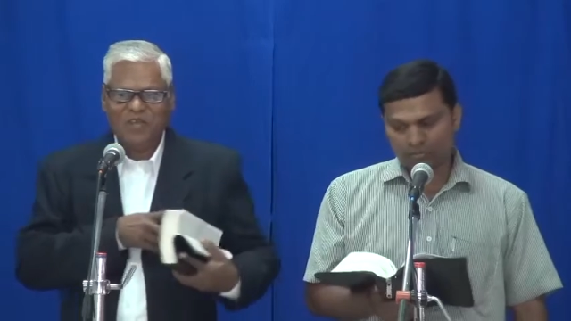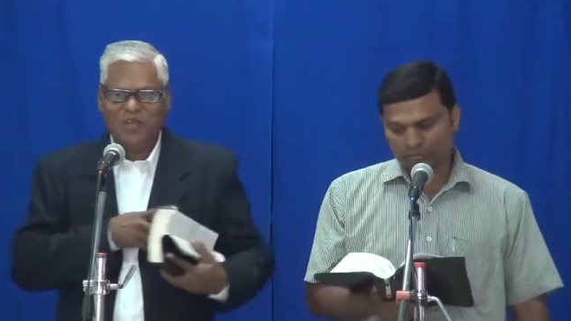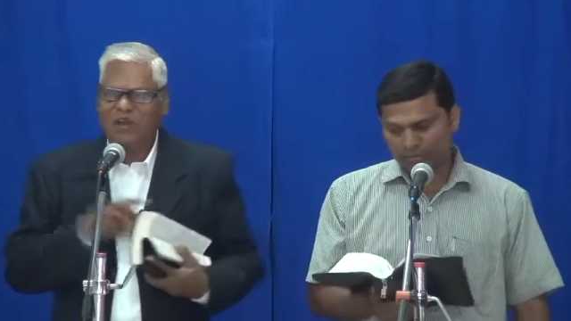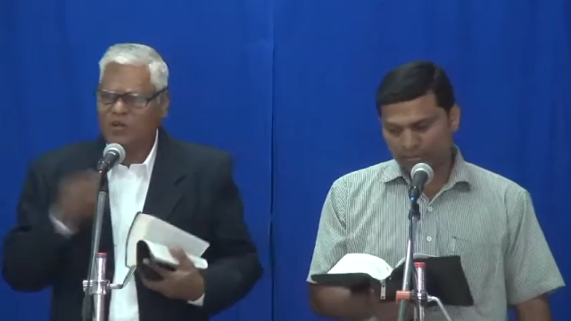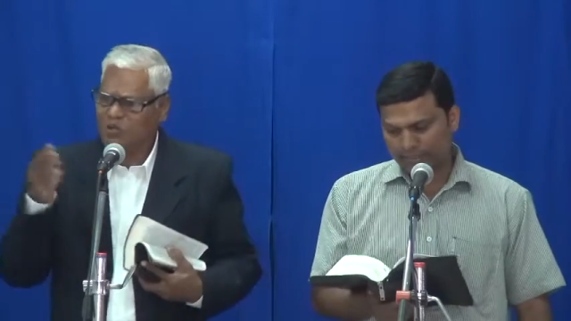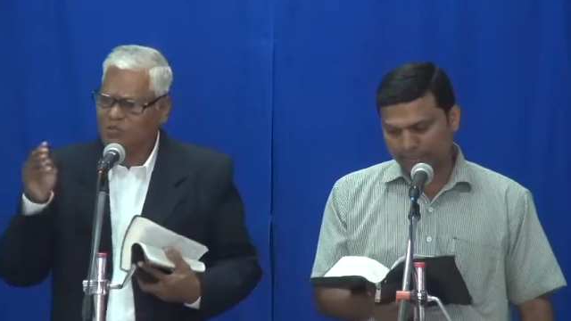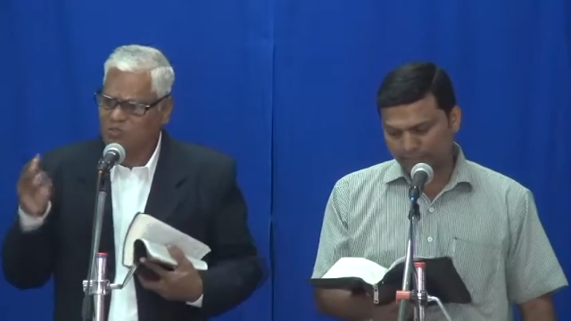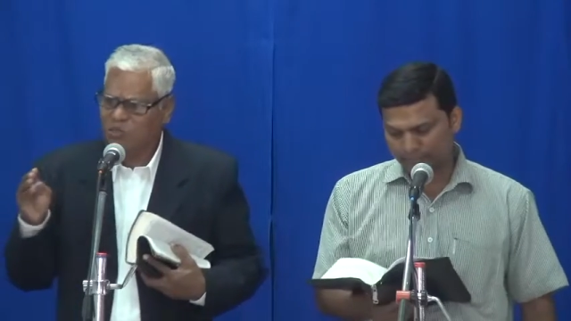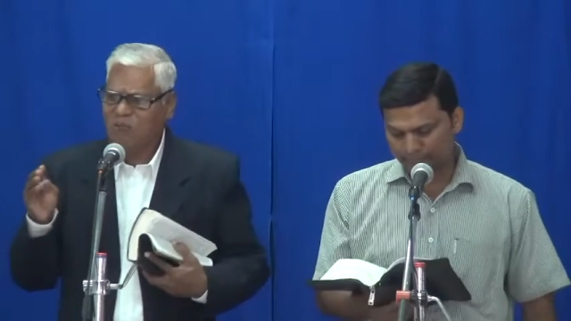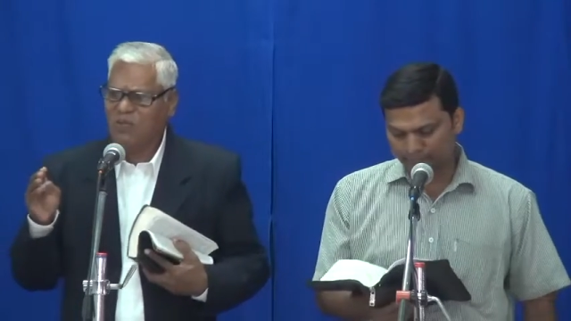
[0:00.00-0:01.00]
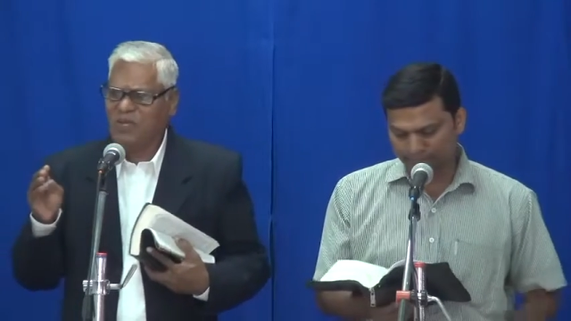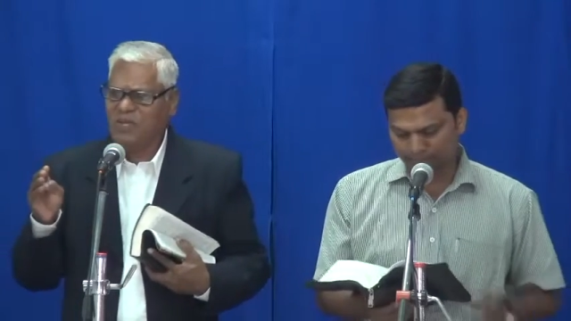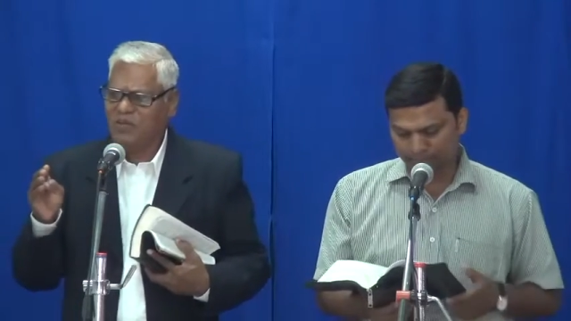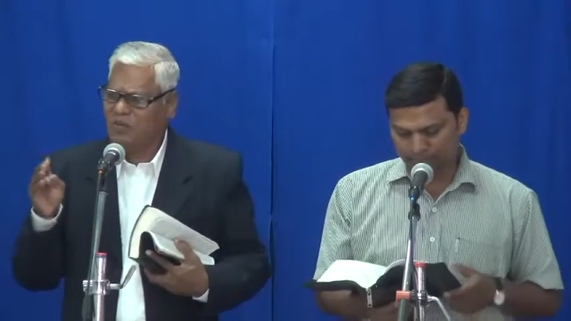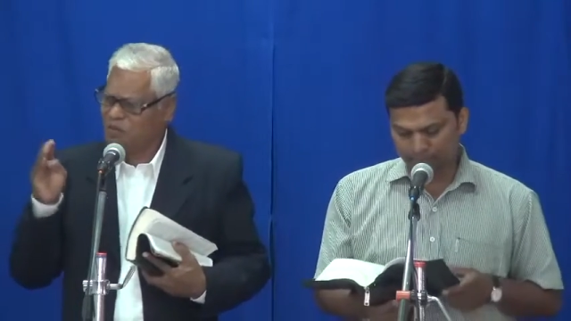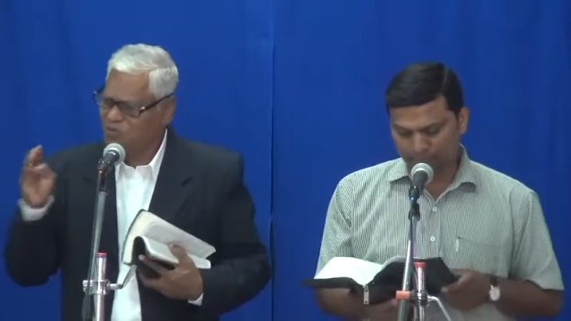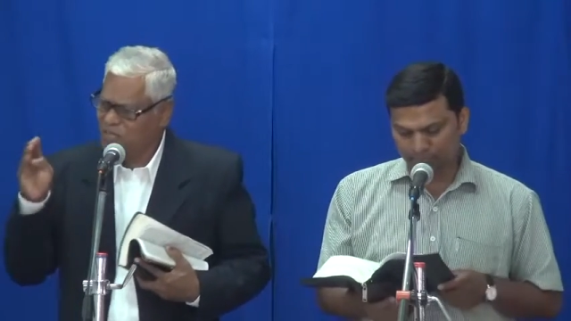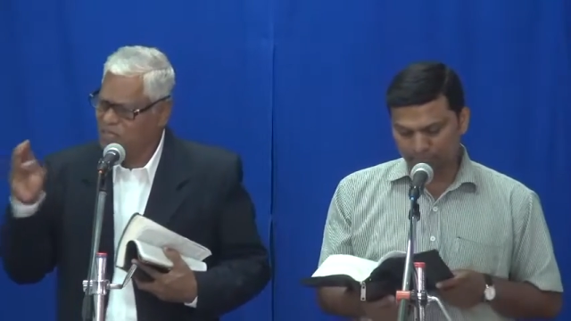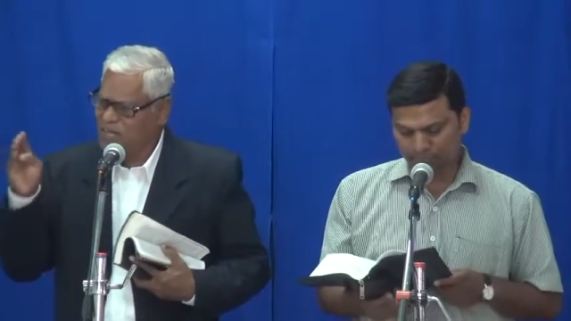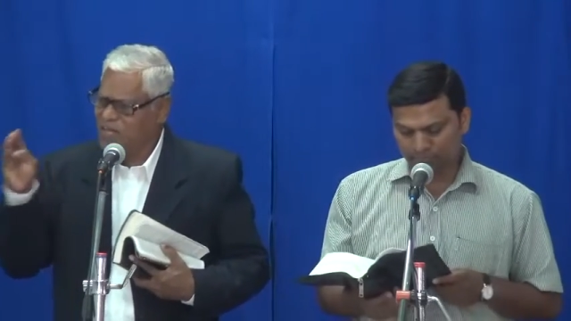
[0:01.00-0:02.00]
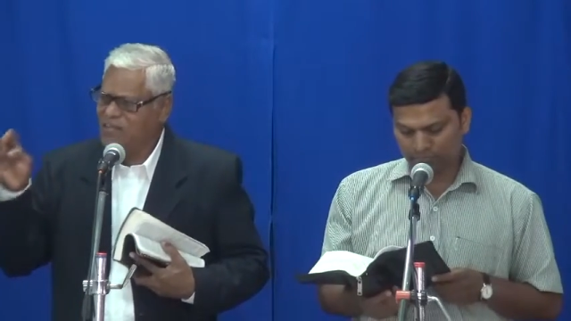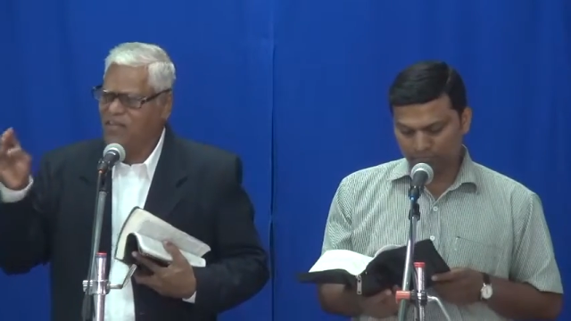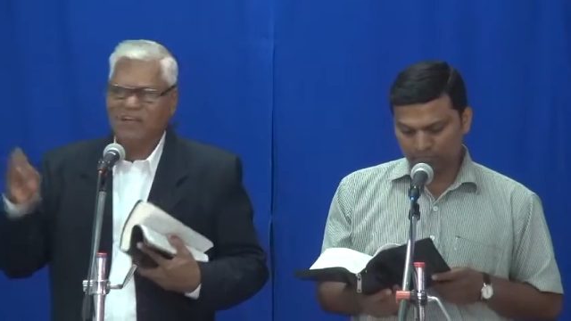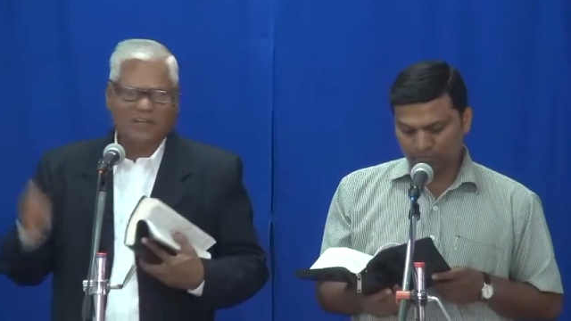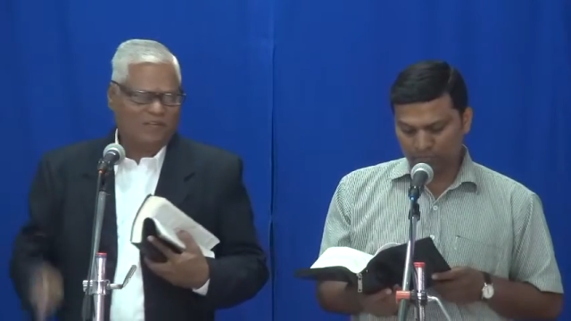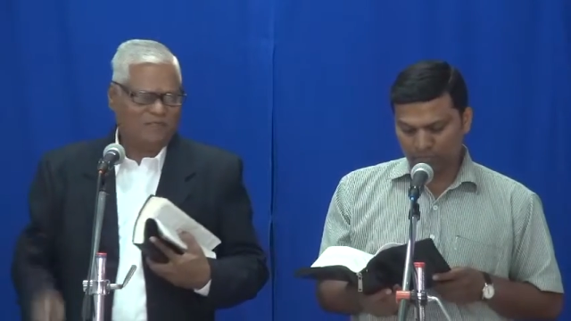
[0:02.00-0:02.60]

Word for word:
Speaker 1: Lord, you show me who's that right girl.